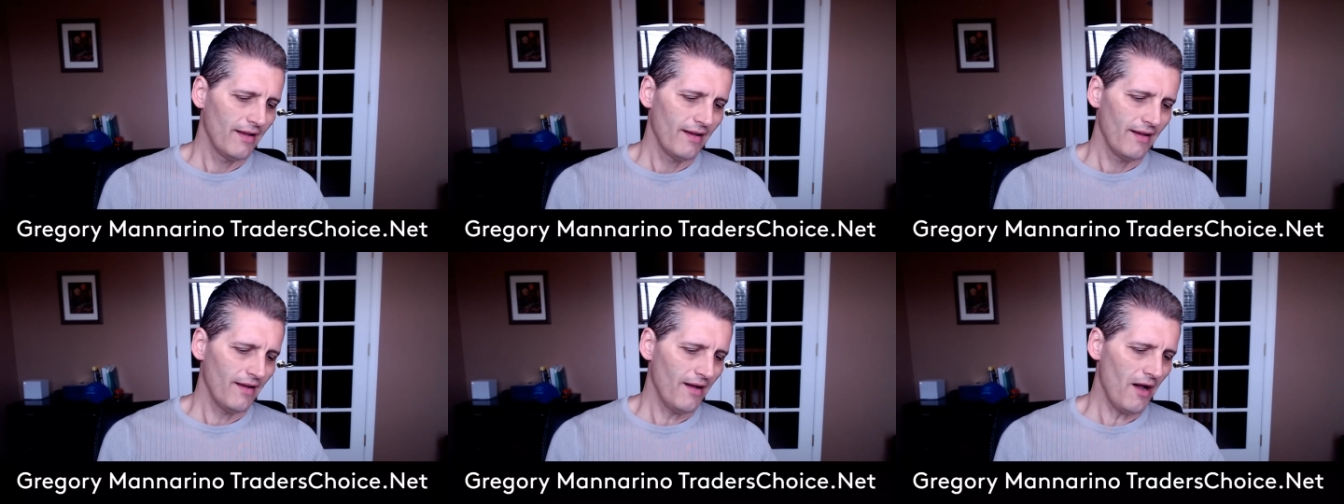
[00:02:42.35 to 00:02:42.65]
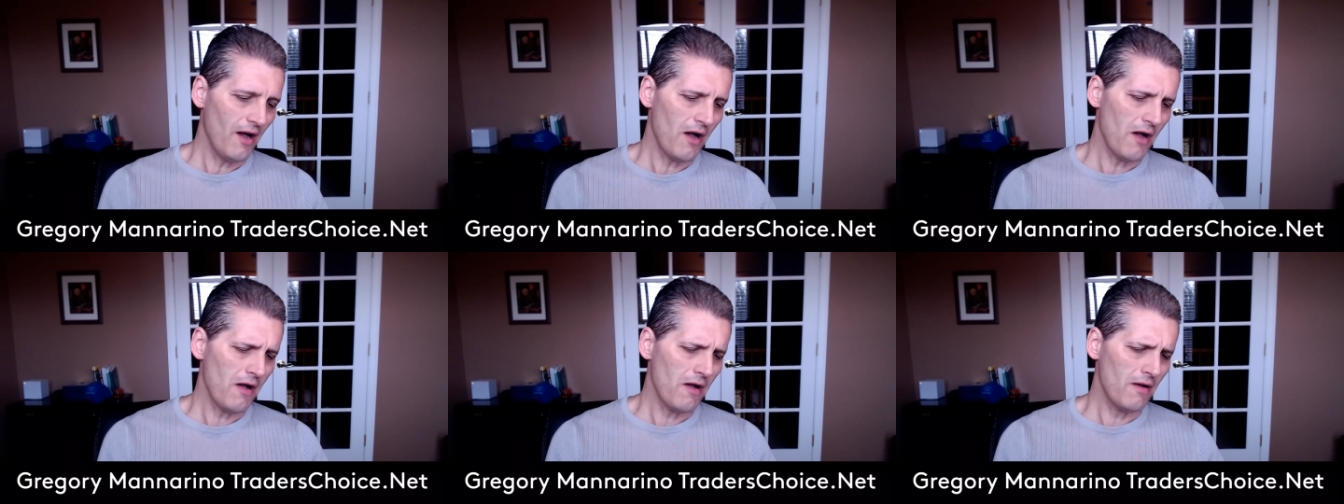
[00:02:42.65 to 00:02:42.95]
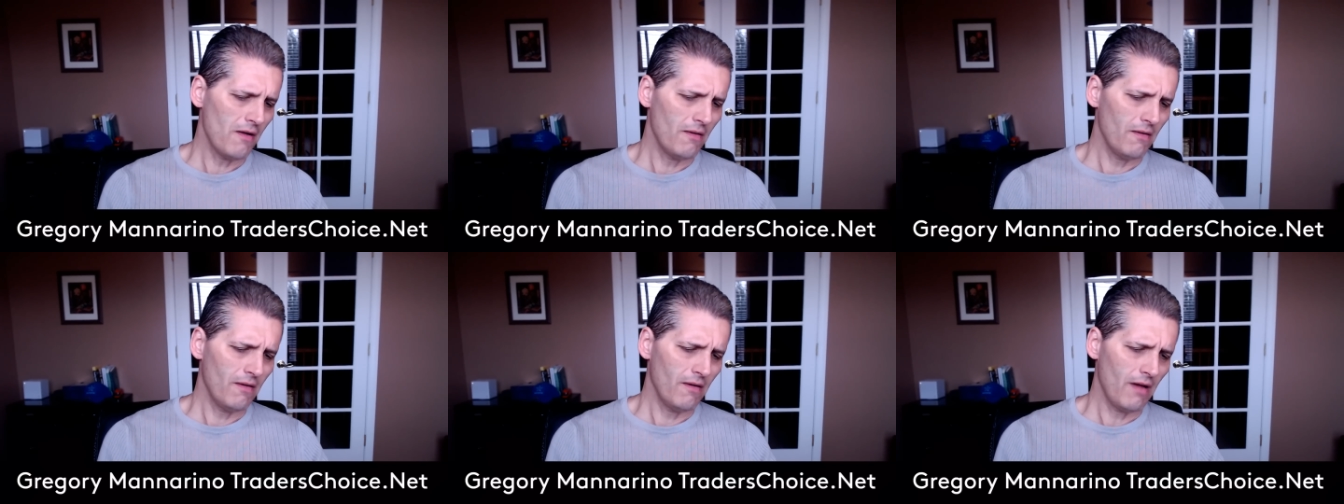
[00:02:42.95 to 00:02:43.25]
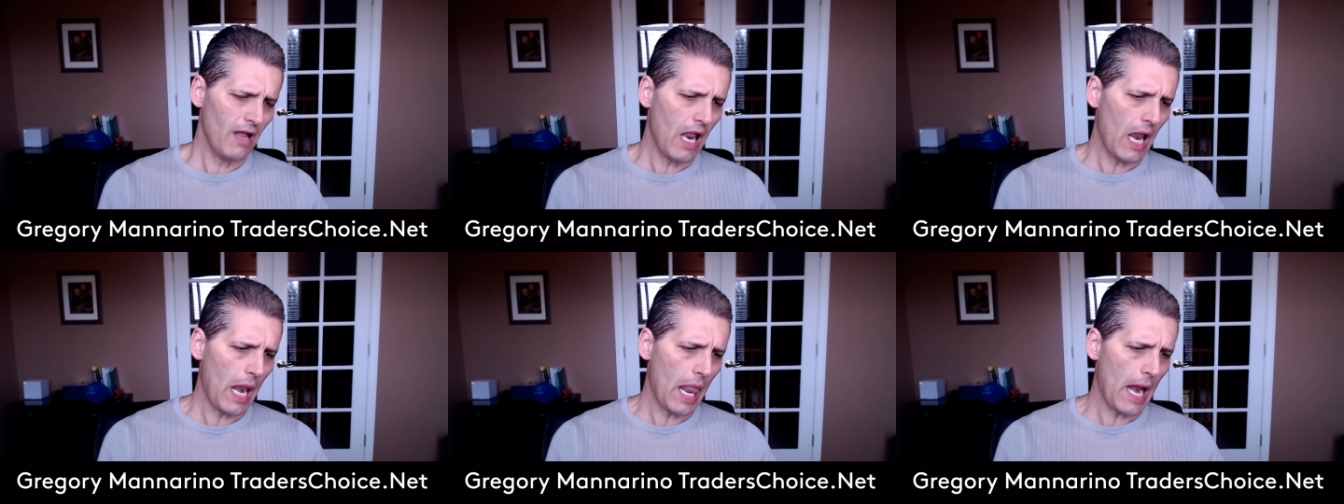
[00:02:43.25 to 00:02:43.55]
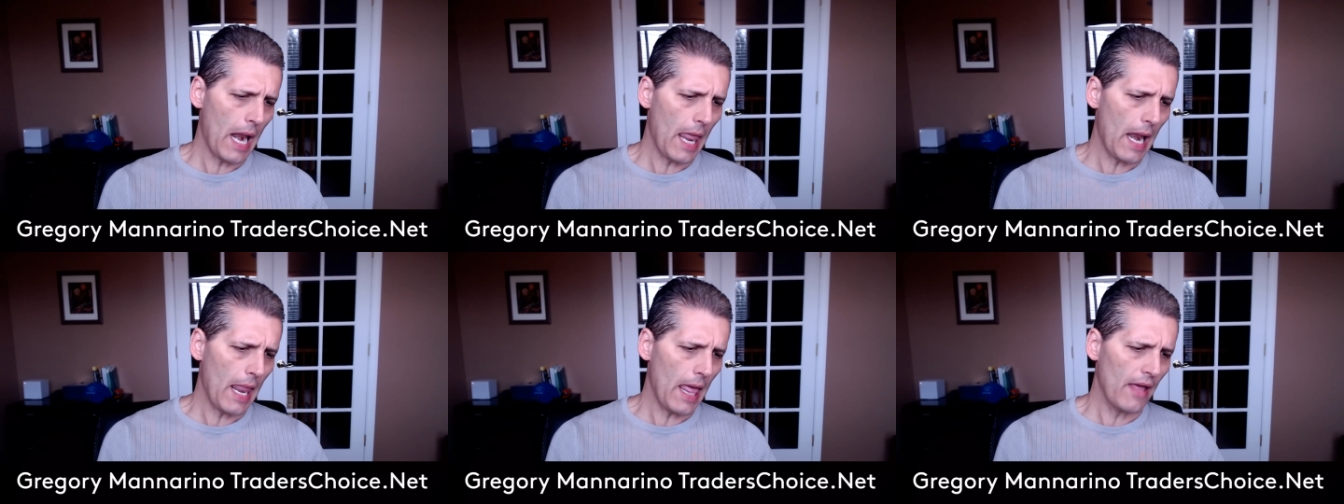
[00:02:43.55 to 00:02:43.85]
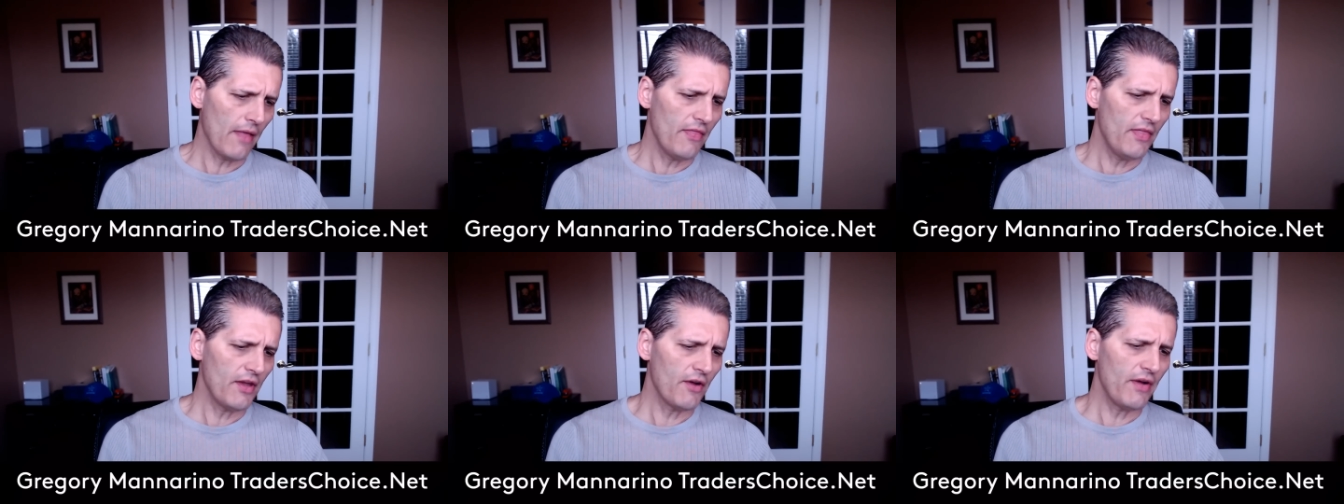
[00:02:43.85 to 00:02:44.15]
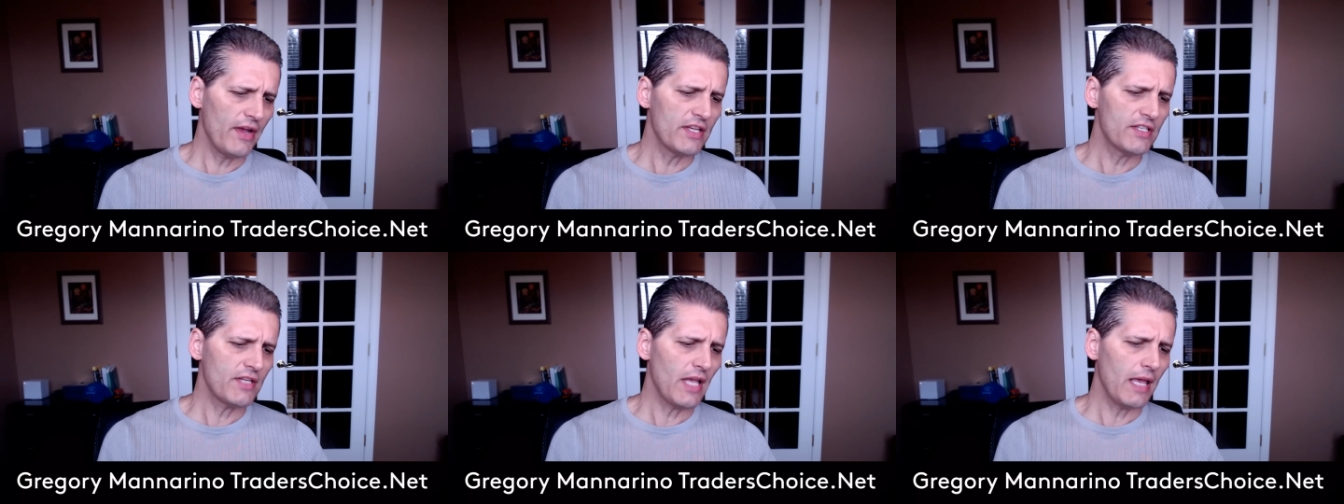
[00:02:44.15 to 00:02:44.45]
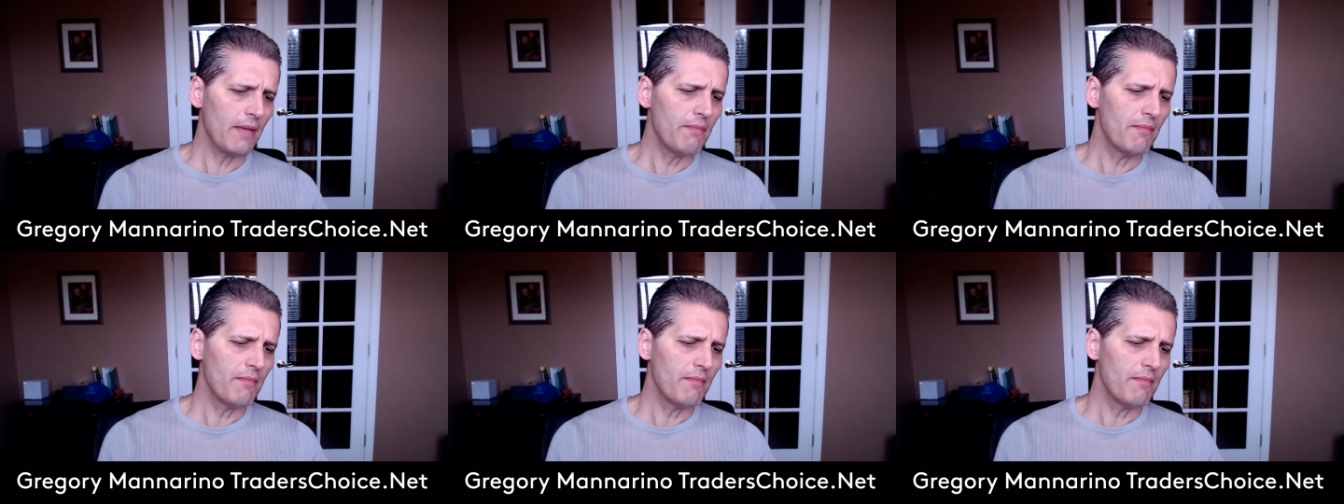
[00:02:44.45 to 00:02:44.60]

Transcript: Uh, la, la, la. There is a,